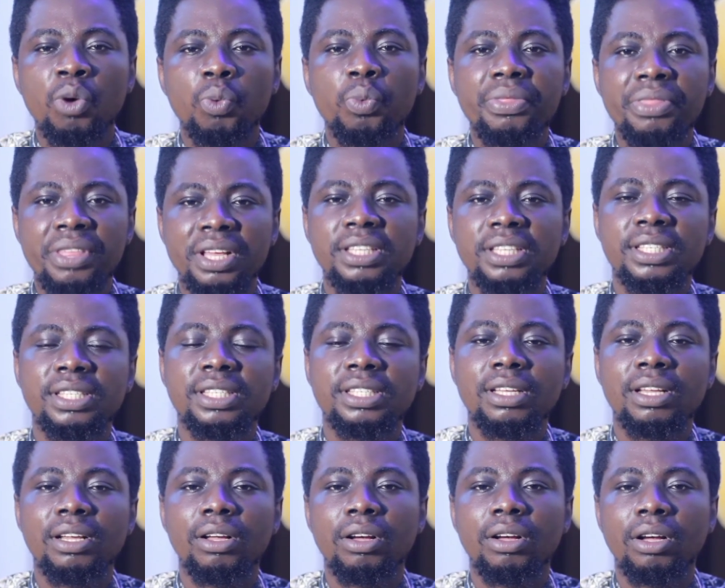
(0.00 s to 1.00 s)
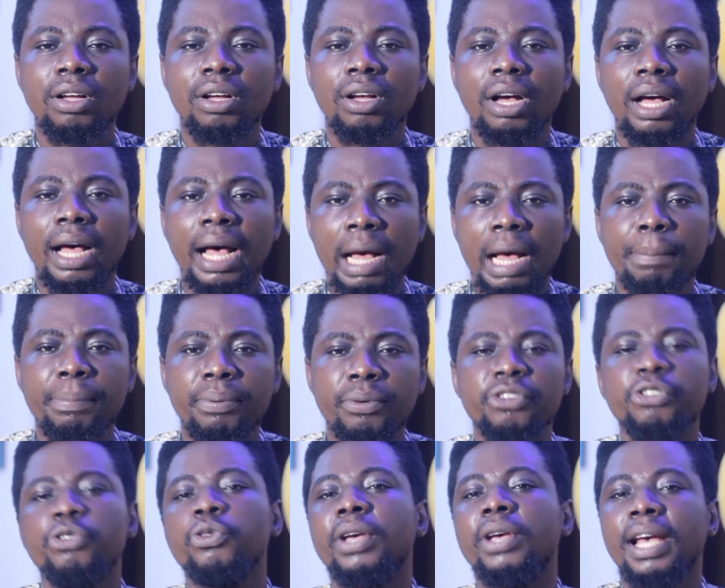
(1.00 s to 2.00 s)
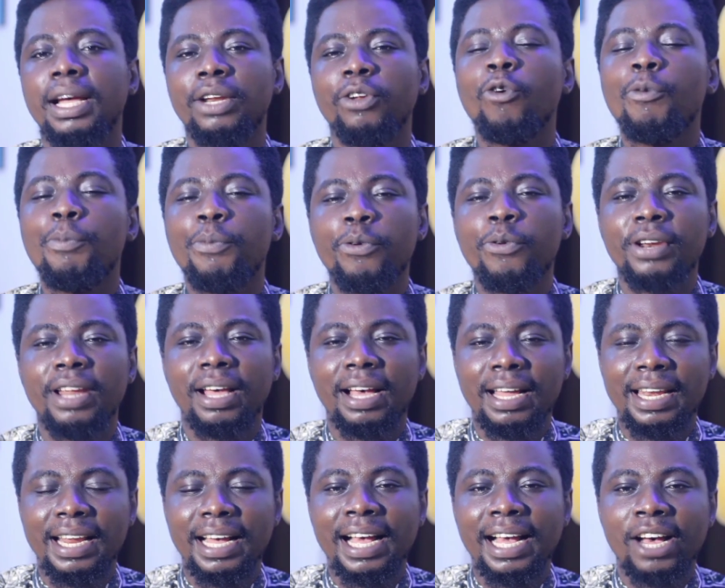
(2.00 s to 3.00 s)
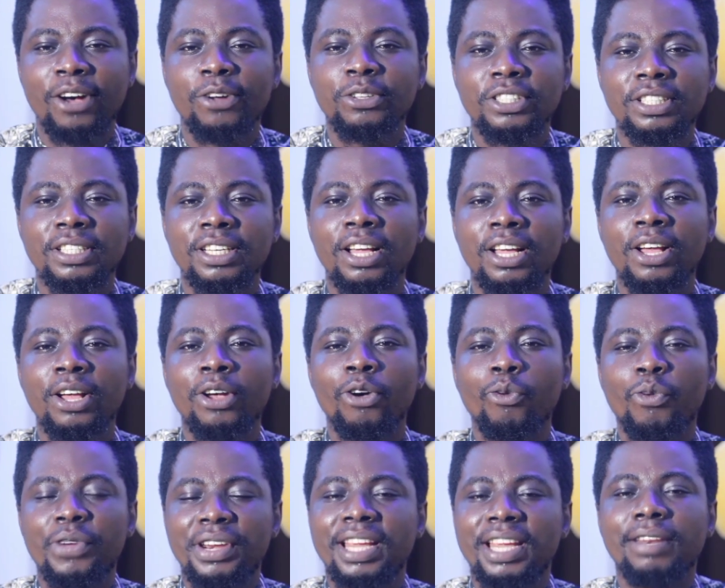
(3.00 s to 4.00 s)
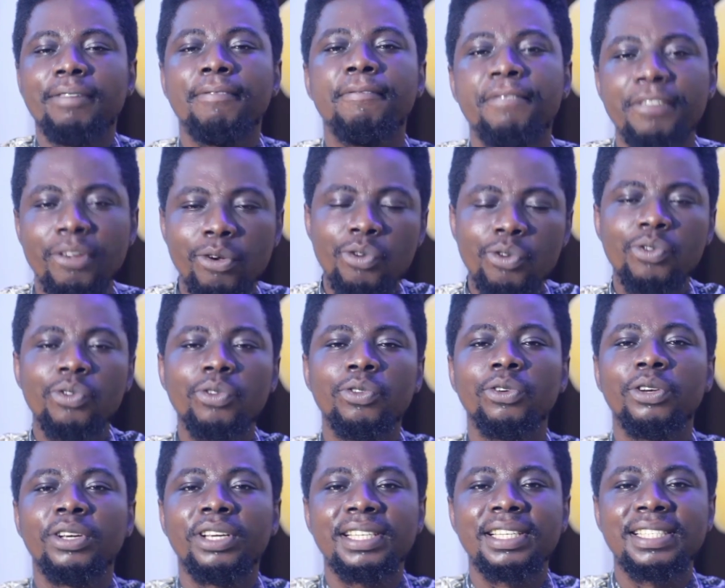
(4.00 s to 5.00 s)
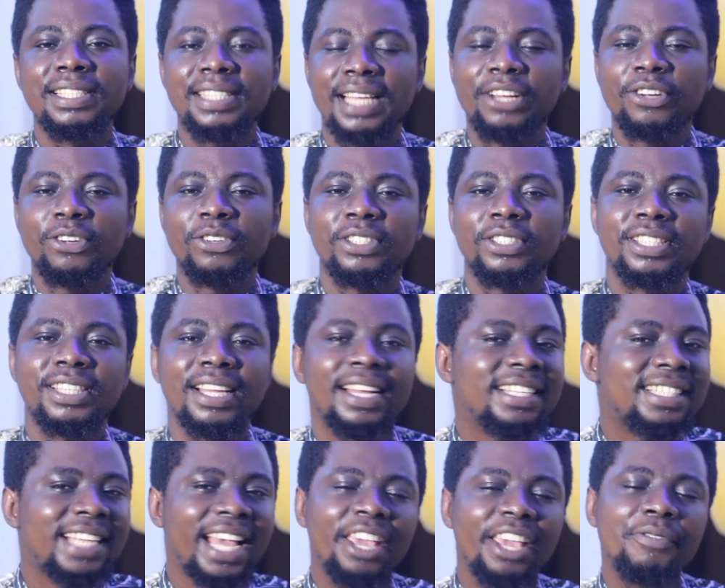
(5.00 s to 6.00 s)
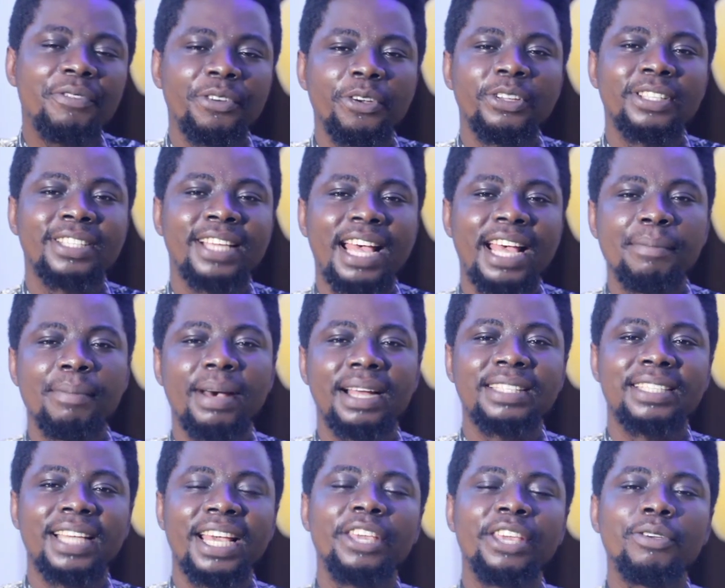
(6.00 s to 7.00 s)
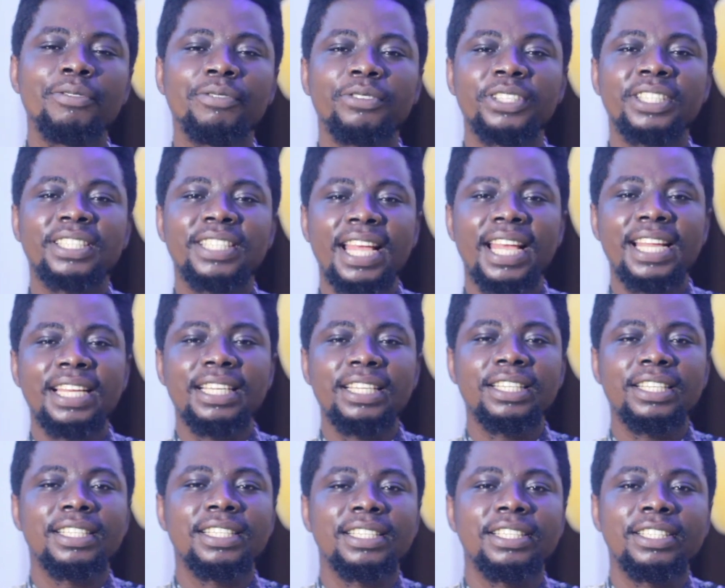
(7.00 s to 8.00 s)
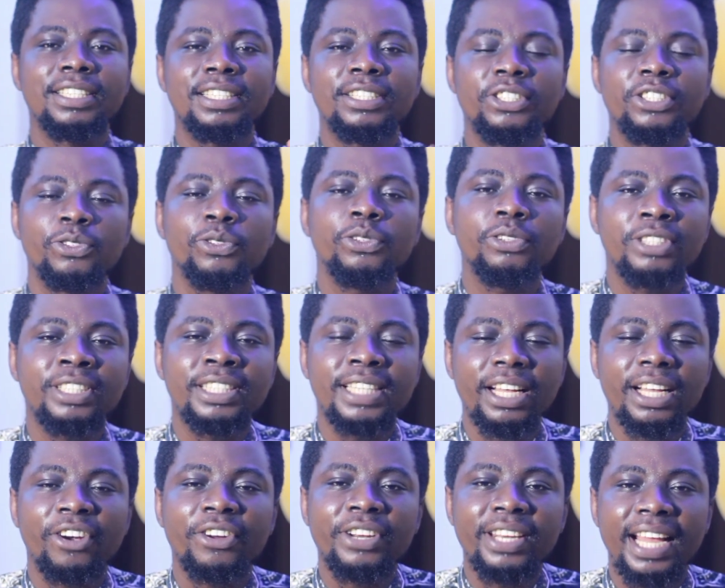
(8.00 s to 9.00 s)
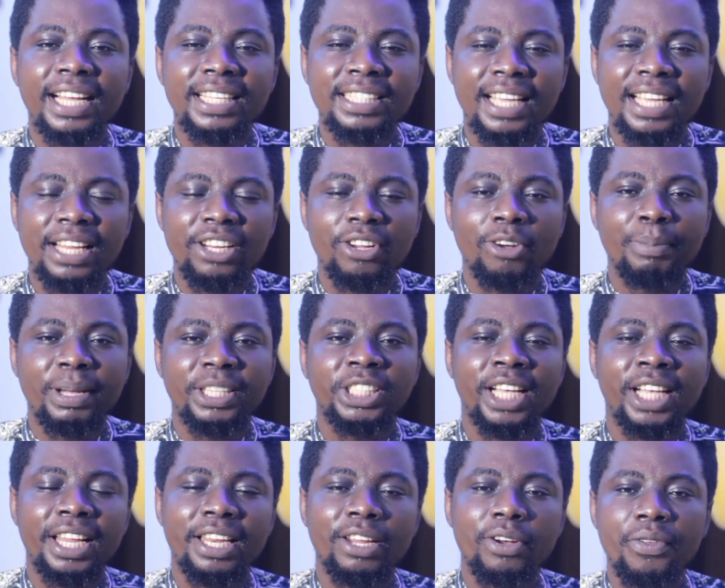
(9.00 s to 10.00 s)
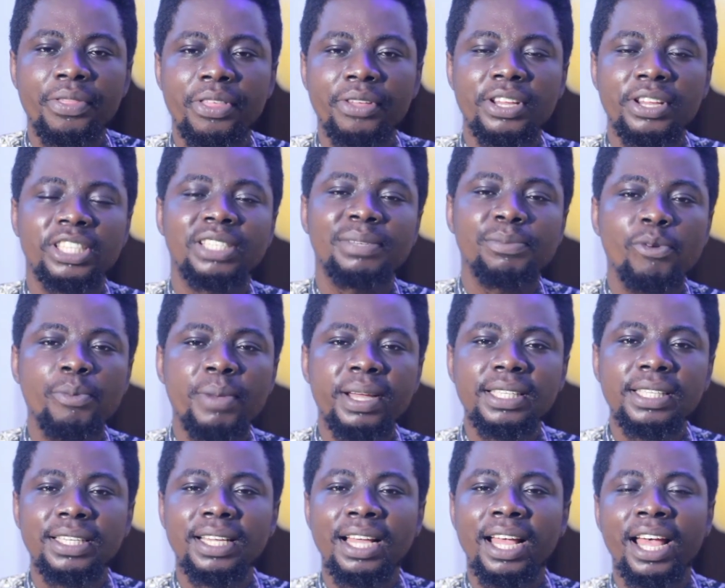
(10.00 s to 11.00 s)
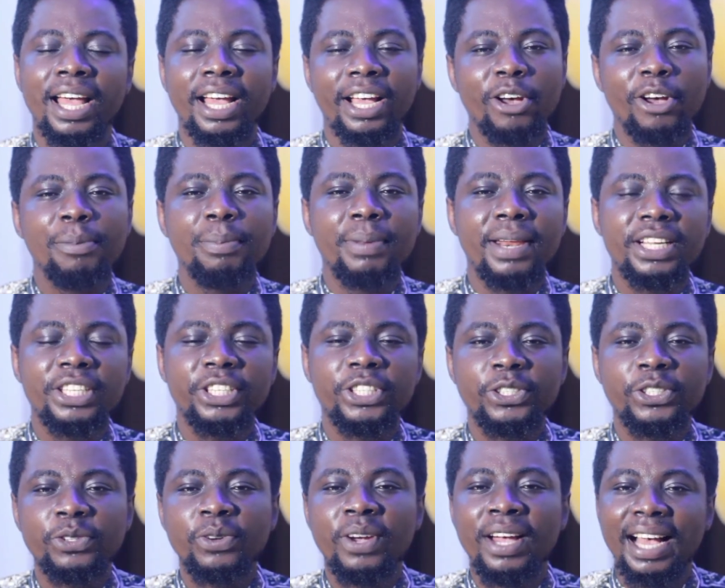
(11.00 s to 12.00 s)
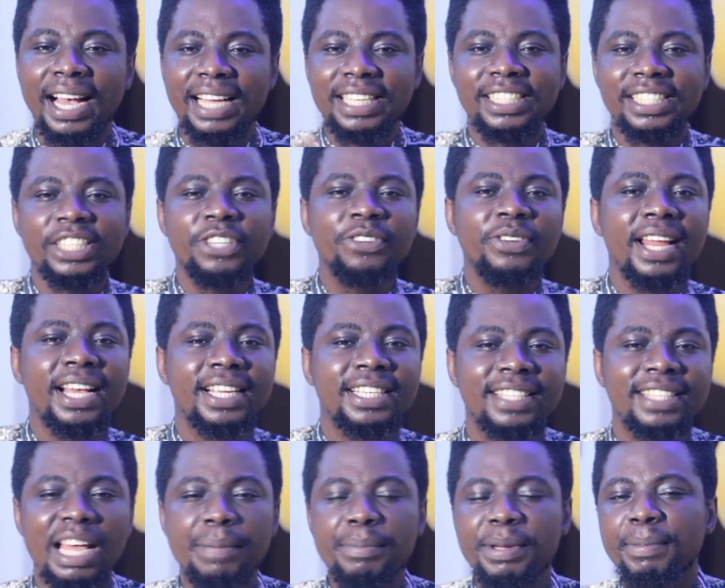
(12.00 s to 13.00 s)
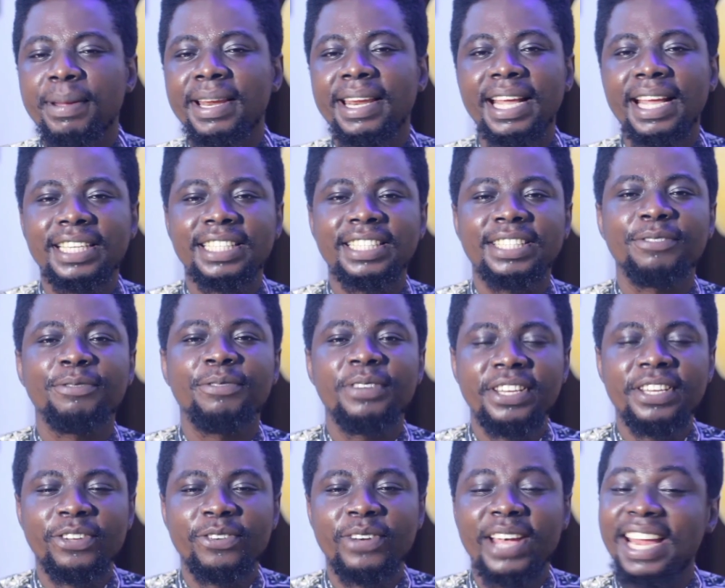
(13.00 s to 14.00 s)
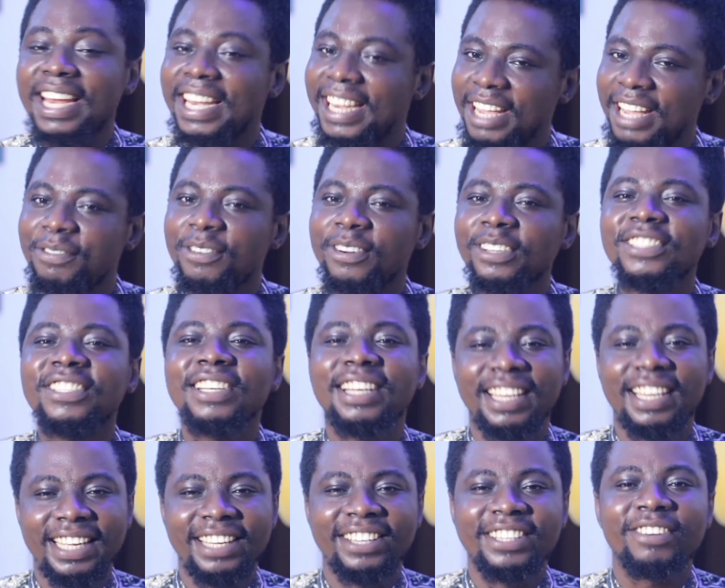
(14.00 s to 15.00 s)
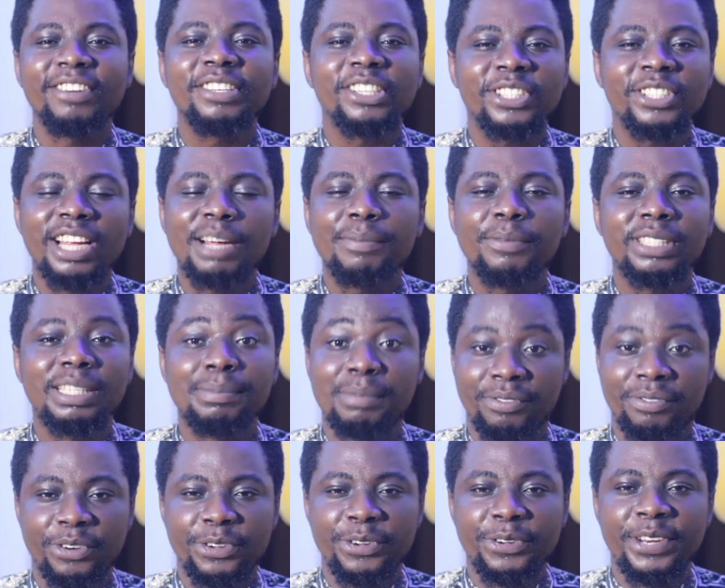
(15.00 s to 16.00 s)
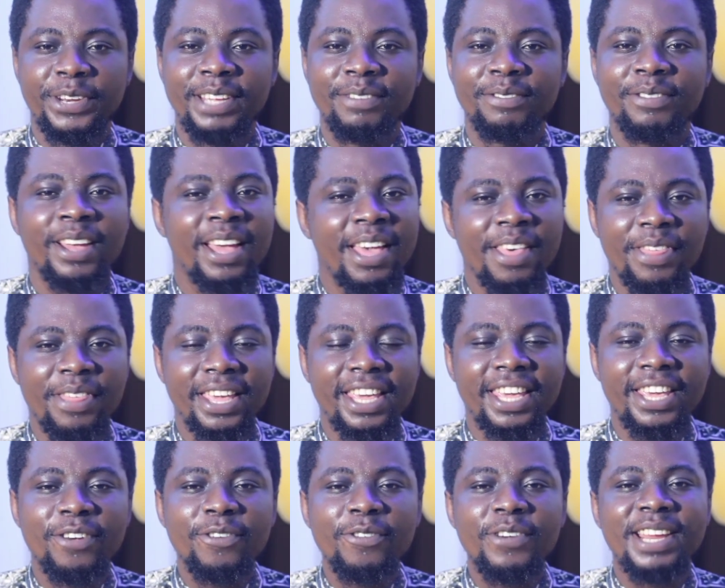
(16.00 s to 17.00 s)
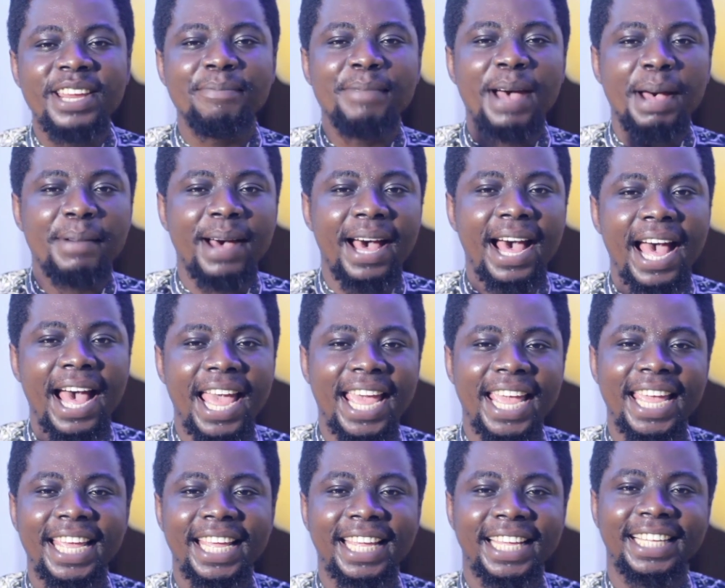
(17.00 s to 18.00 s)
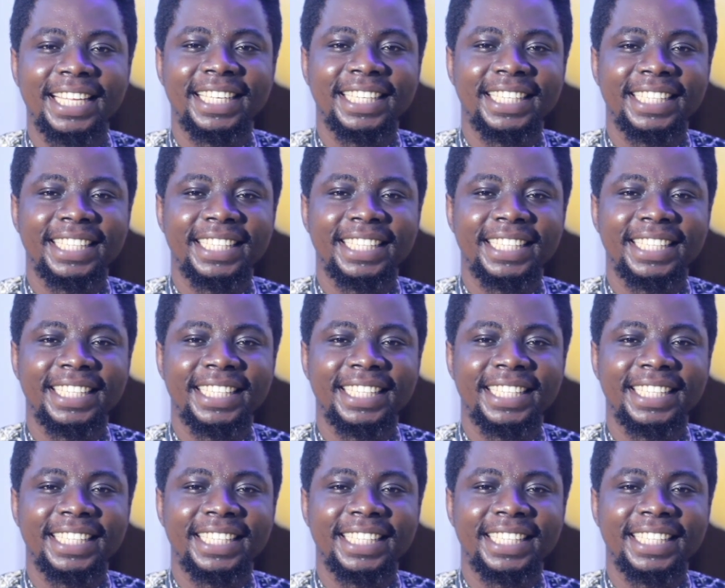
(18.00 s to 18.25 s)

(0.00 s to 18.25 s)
With this app, you can open an account within few seconds. Thank you for your time. I thank you for staying stay connected on my channel through this moment. God bless you, and see you next time in my next video. Endeavor to click on the subscribe button before you leave. Thank you, and bye bye.